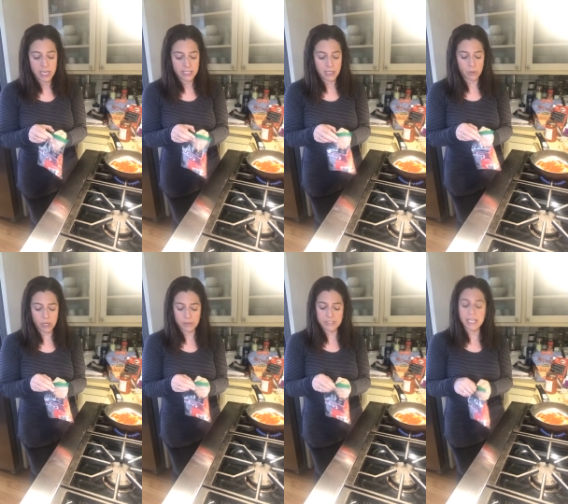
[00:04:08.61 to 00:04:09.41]
Now, what I
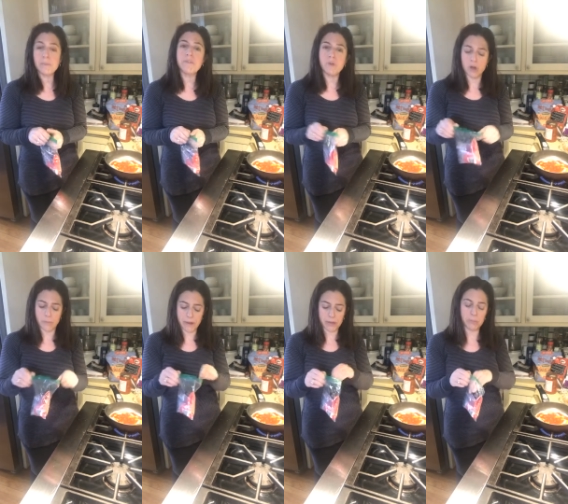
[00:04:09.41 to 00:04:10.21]
was saying before
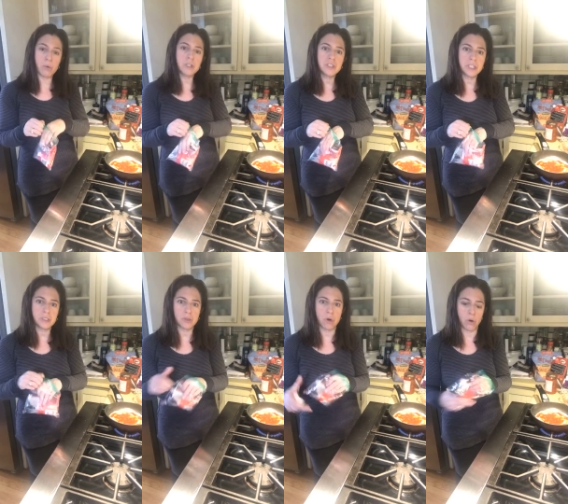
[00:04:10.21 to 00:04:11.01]
about the portion
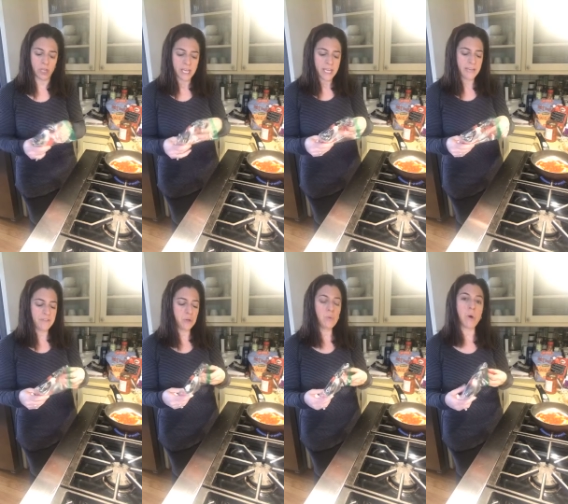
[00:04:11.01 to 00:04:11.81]
control,
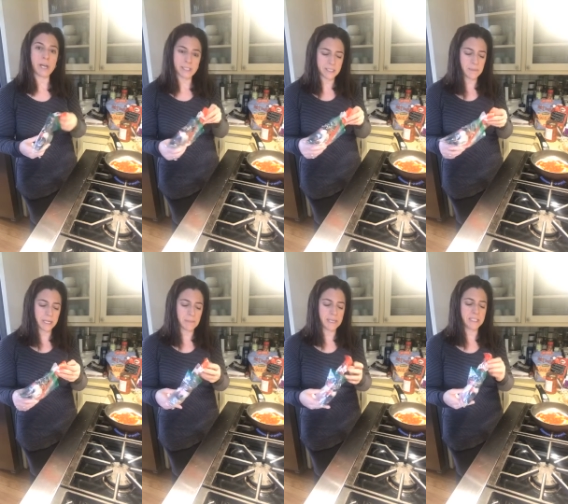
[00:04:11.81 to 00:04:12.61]
if you wanted to
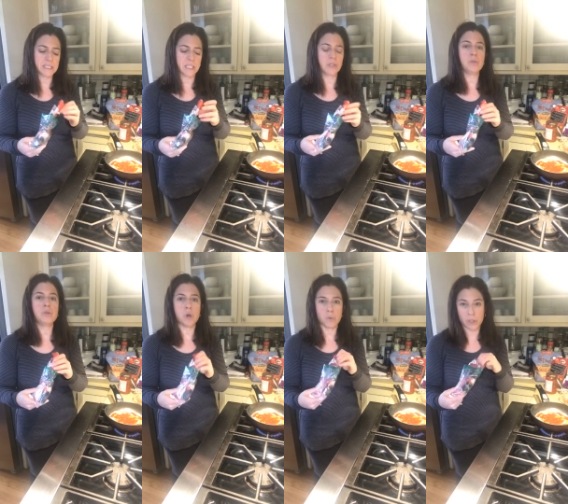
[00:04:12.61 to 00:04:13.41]
make a pizza and you
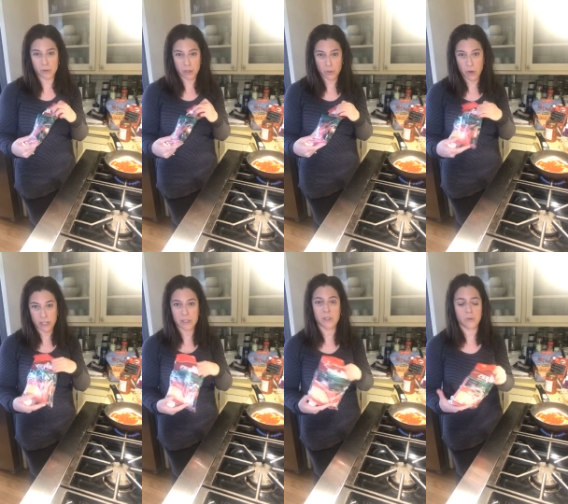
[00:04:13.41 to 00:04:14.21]
know that you just
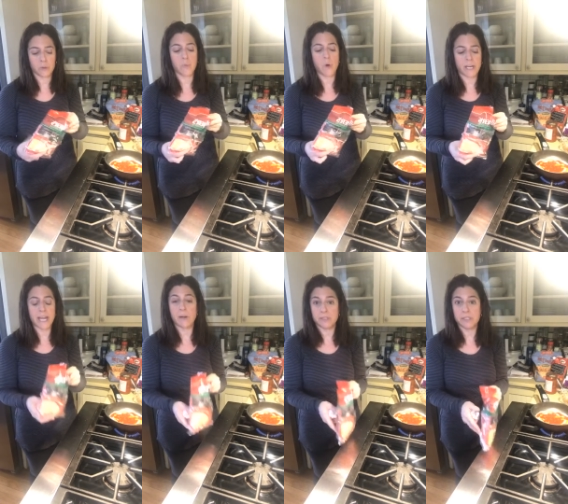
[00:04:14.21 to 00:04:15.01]
wanted to use 1
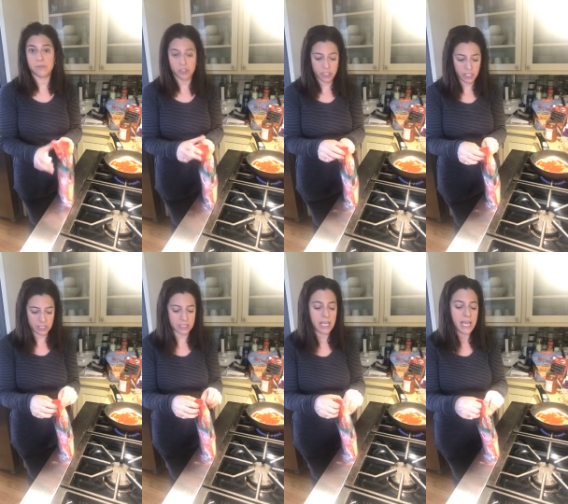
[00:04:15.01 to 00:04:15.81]
ounce of
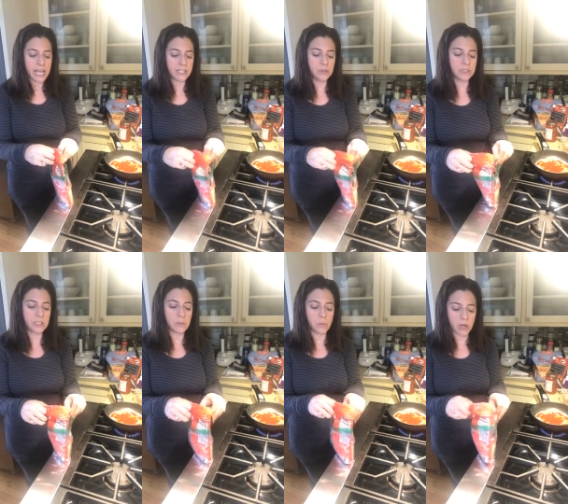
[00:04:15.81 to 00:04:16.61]
cheese and you
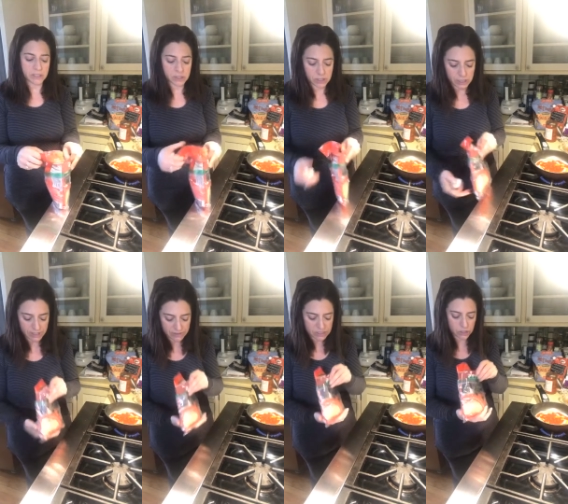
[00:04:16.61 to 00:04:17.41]
didn't want to
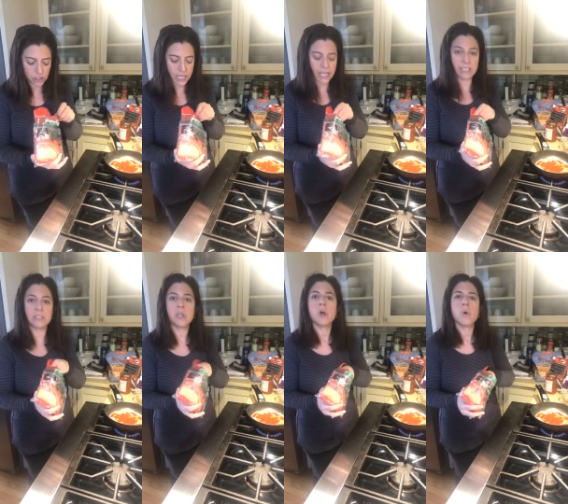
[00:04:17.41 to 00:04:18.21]
leave it to chance,
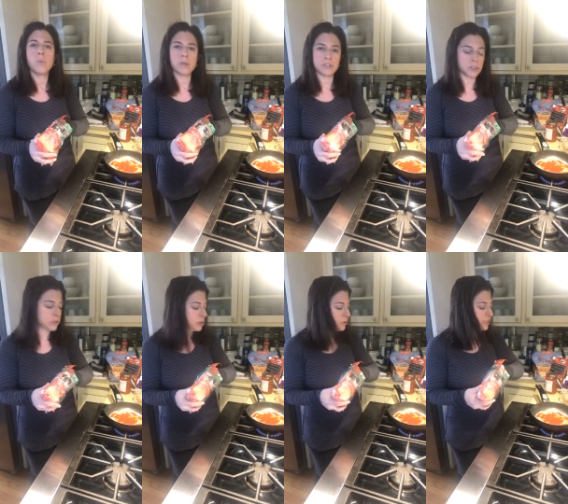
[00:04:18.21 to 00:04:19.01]
what you can
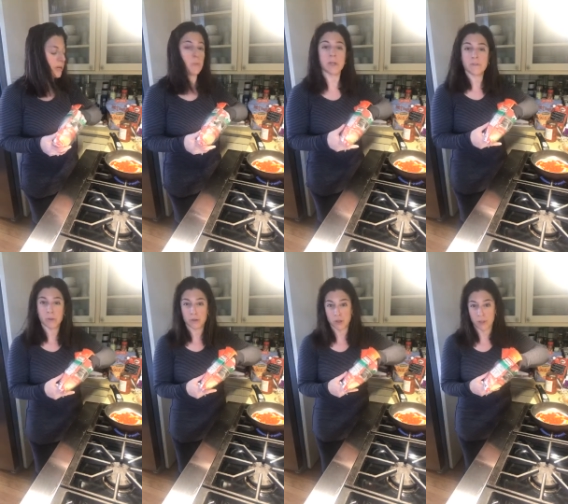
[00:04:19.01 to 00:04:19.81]
do is get one of
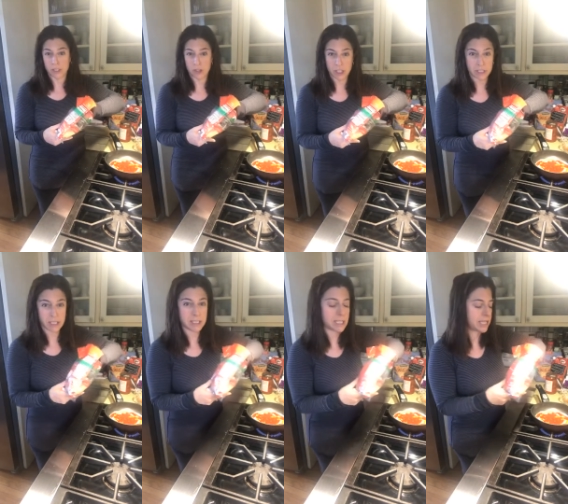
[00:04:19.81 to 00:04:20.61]
those string
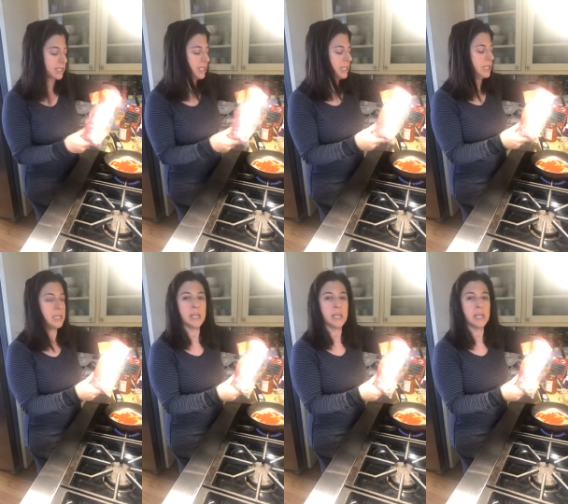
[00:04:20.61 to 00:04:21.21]
cheeses, like the